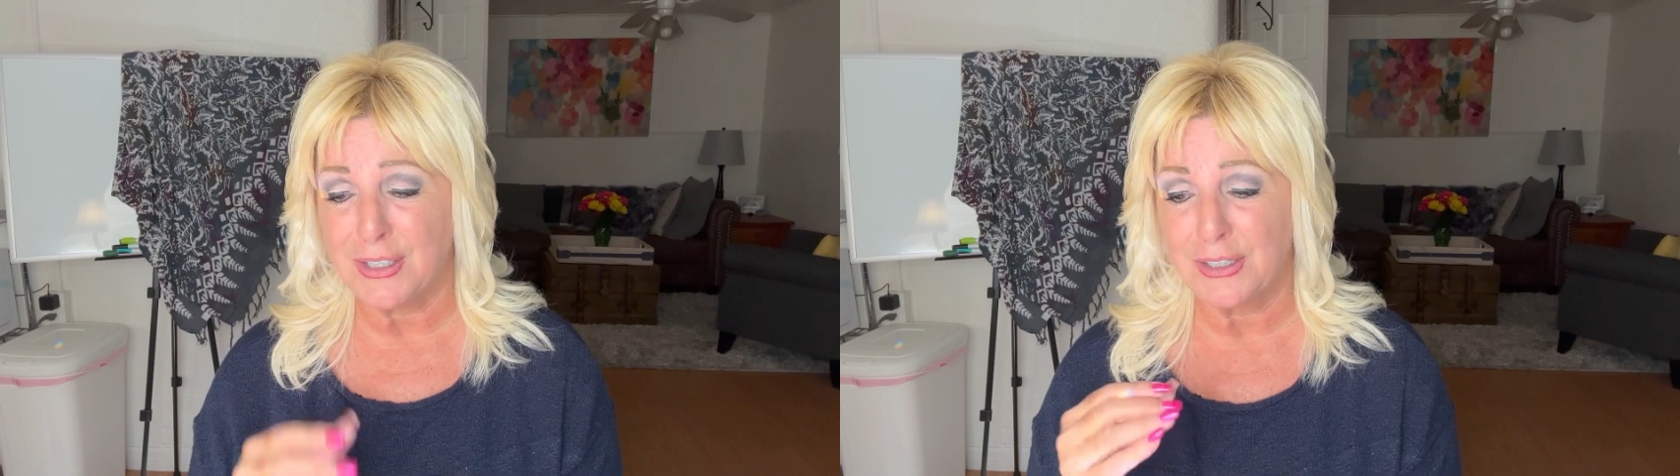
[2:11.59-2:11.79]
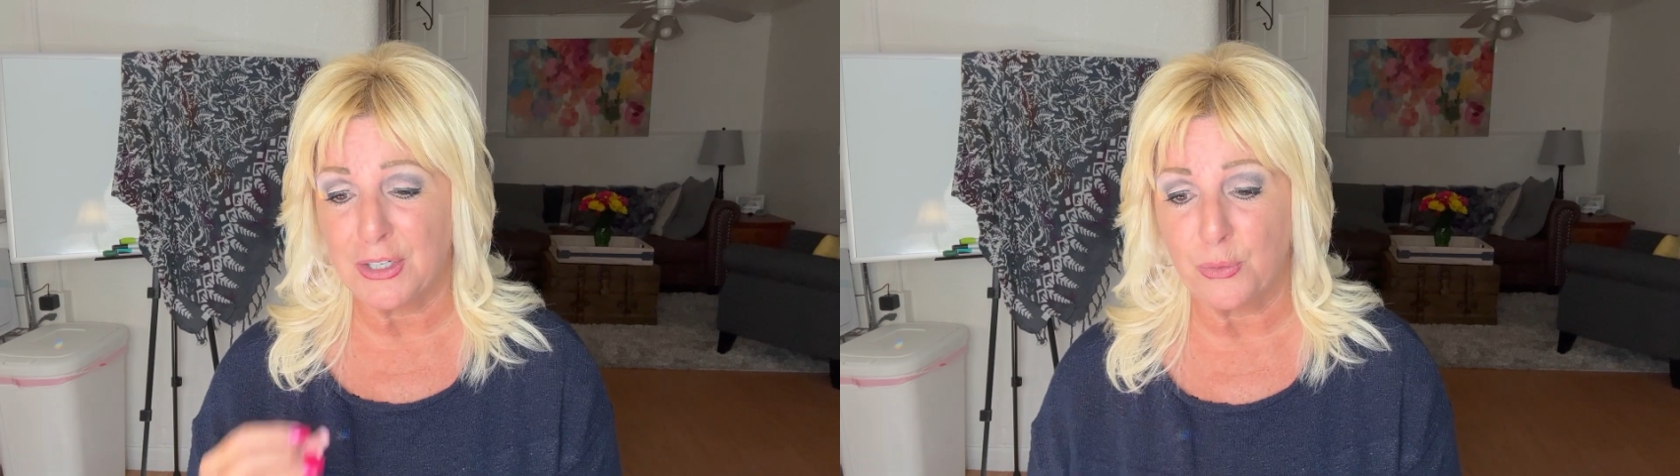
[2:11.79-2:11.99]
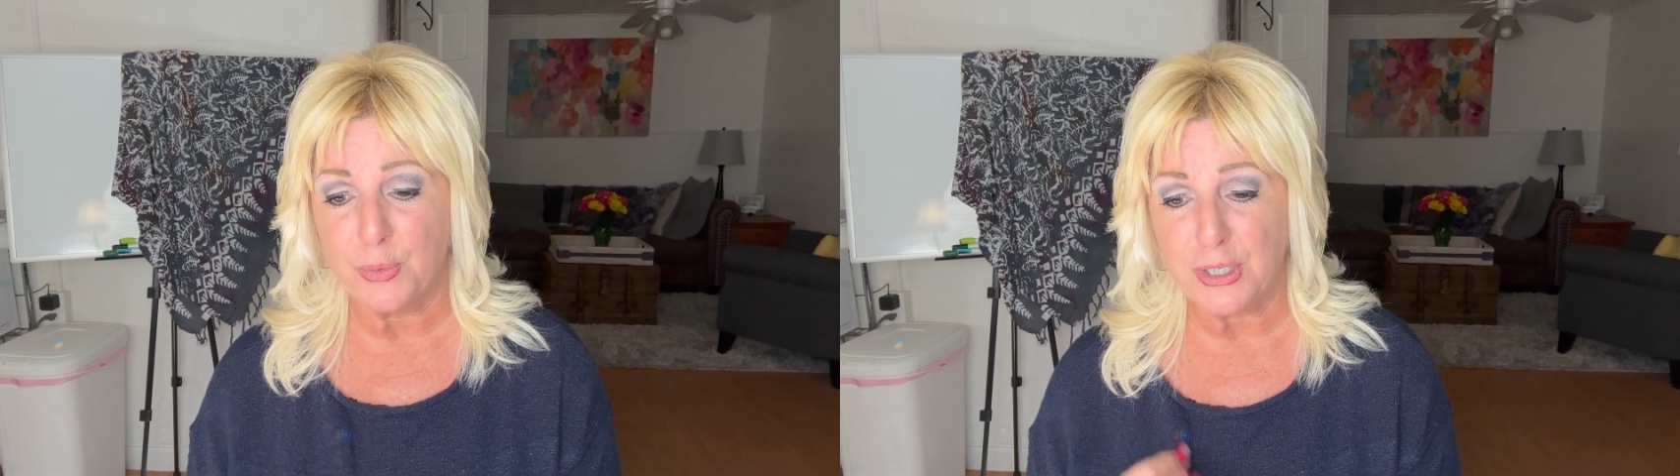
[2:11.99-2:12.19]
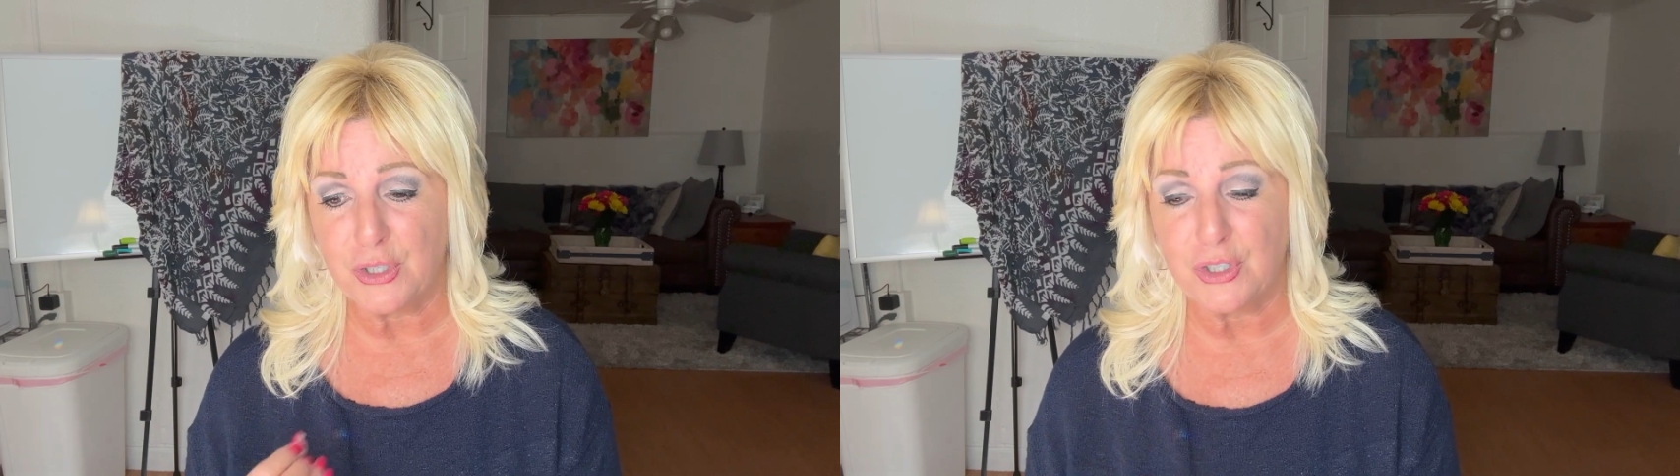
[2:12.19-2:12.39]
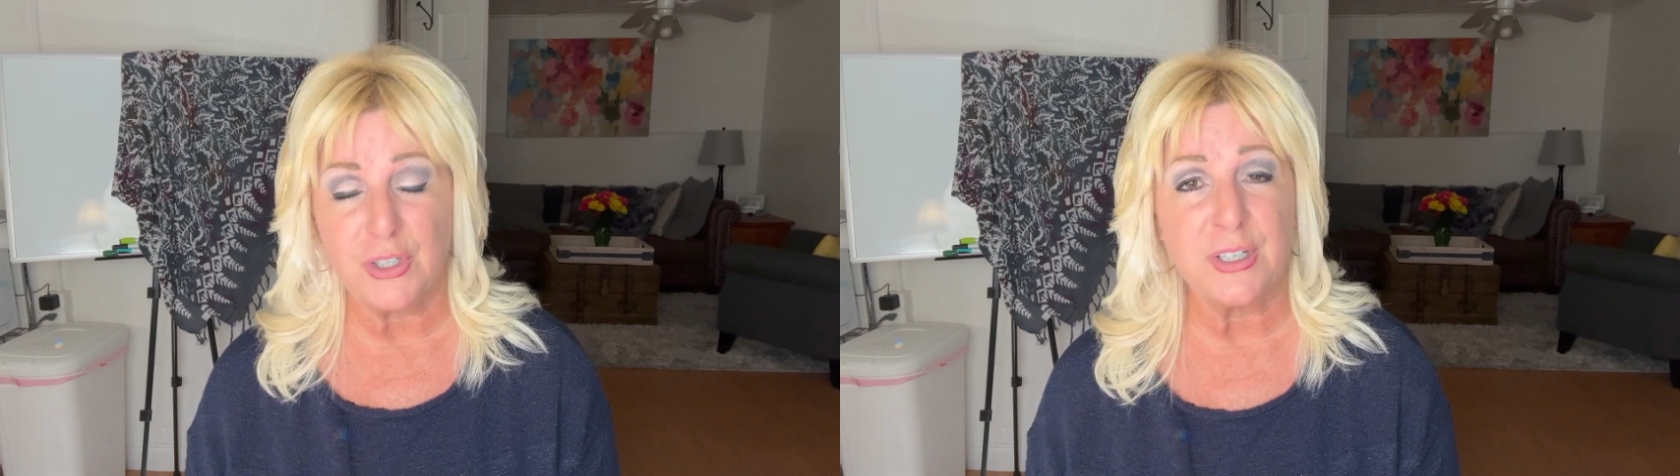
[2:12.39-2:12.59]
a little
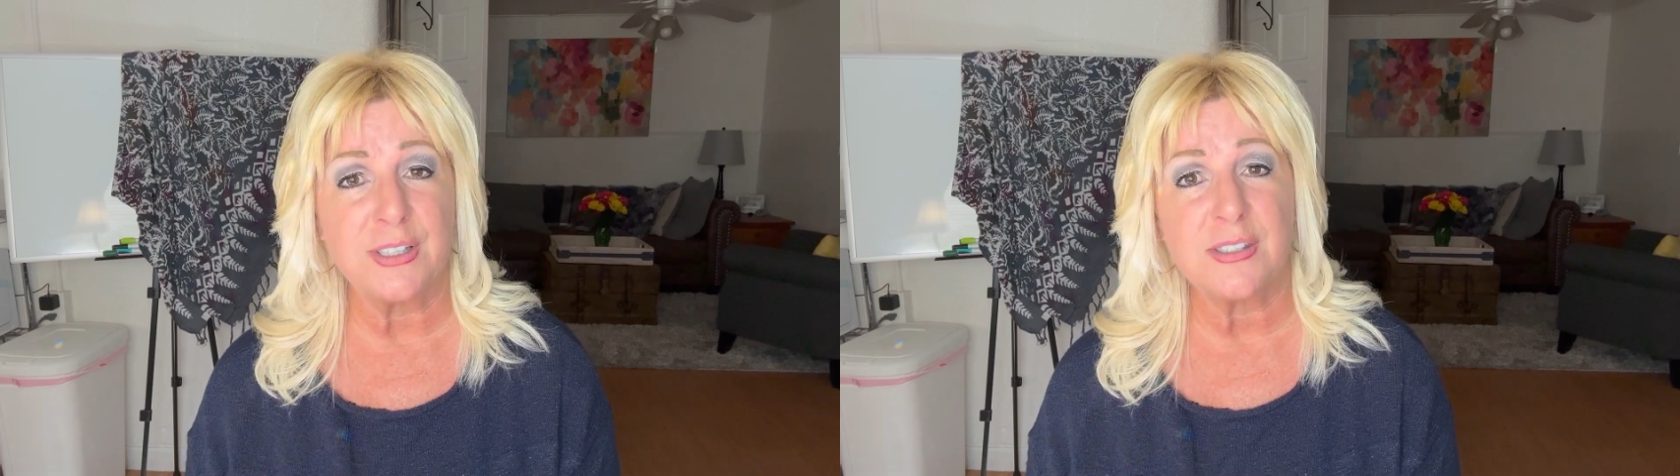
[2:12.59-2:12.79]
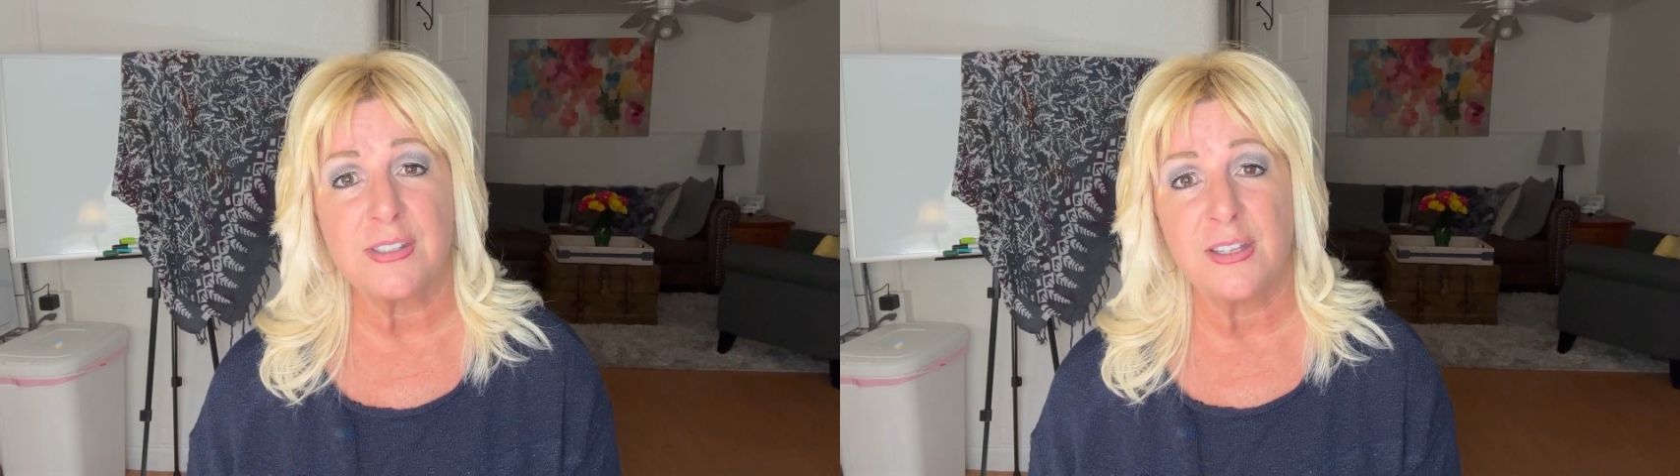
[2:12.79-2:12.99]
reassurance